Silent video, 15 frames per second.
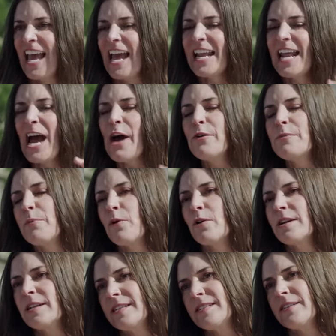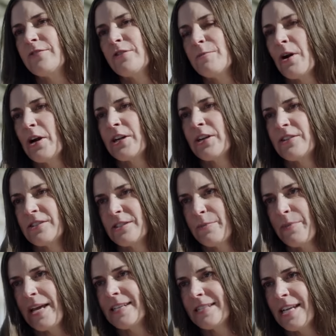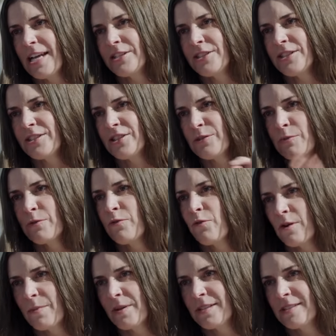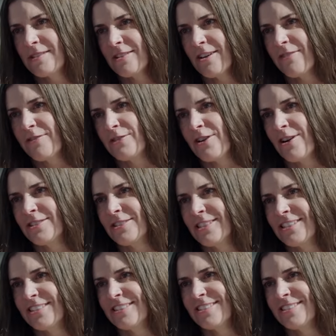And how important is it for marketers to pay attention to the performance of their content?